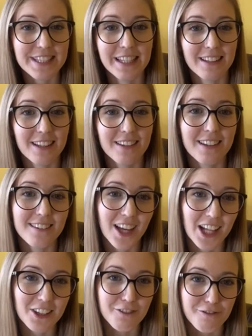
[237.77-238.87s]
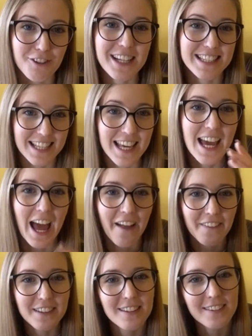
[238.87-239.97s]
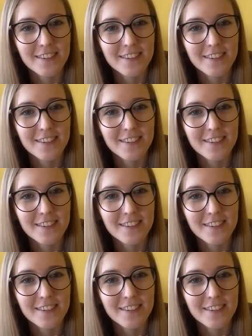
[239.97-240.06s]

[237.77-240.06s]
and then they tell their friends, and it is